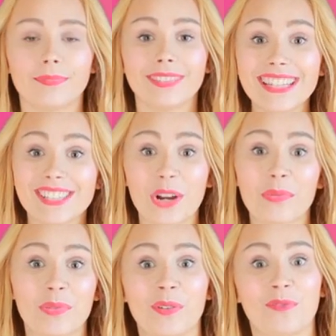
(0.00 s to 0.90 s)
Let's start
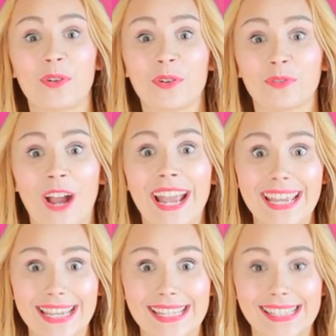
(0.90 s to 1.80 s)
with what vocal fry
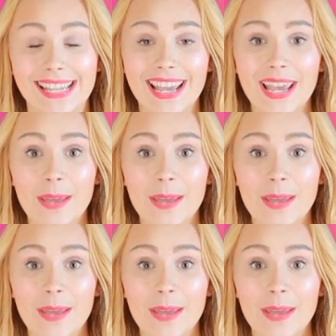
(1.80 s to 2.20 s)
is.